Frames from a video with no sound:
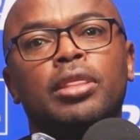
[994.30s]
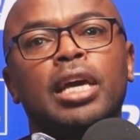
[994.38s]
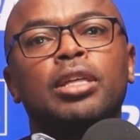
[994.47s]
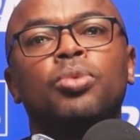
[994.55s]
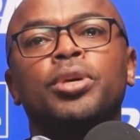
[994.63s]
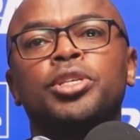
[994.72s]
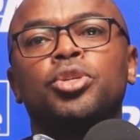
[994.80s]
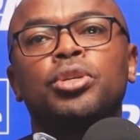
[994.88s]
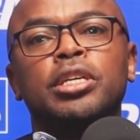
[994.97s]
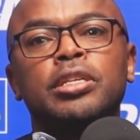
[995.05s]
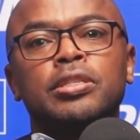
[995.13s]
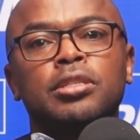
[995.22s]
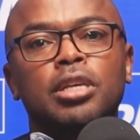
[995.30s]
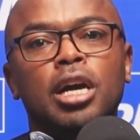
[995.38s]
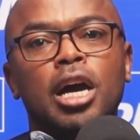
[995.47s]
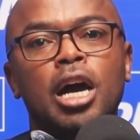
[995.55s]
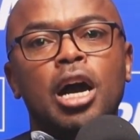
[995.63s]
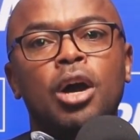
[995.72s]
the other question is,
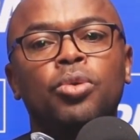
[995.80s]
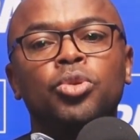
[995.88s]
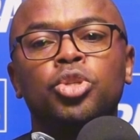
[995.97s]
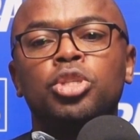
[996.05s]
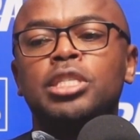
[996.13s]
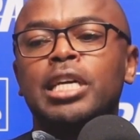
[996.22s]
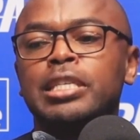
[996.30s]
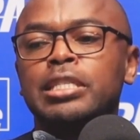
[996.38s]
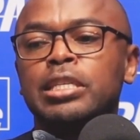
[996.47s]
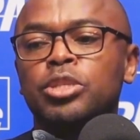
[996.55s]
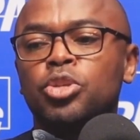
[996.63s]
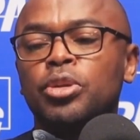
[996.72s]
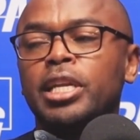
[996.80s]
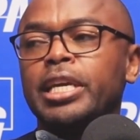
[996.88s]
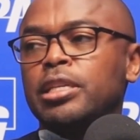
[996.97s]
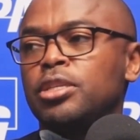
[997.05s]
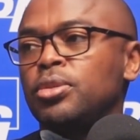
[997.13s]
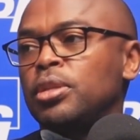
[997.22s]
how does it
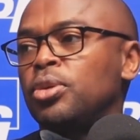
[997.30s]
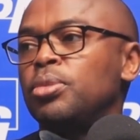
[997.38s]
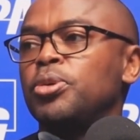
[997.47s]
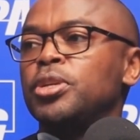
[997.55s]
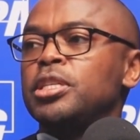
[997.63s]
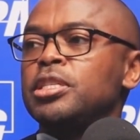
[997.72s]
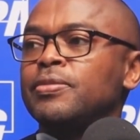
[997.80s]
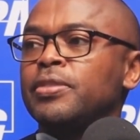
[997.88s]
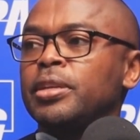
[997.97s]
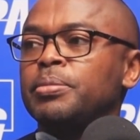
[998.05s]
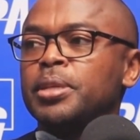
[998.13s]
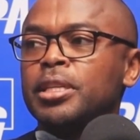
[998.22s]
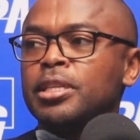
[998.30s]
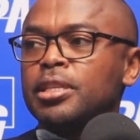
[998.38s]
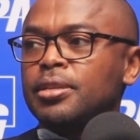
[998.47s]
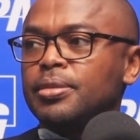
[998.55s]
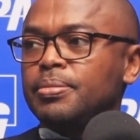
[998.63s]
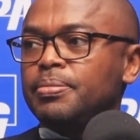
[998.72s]
relate to the commodity
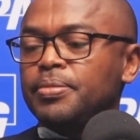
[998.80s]
availability?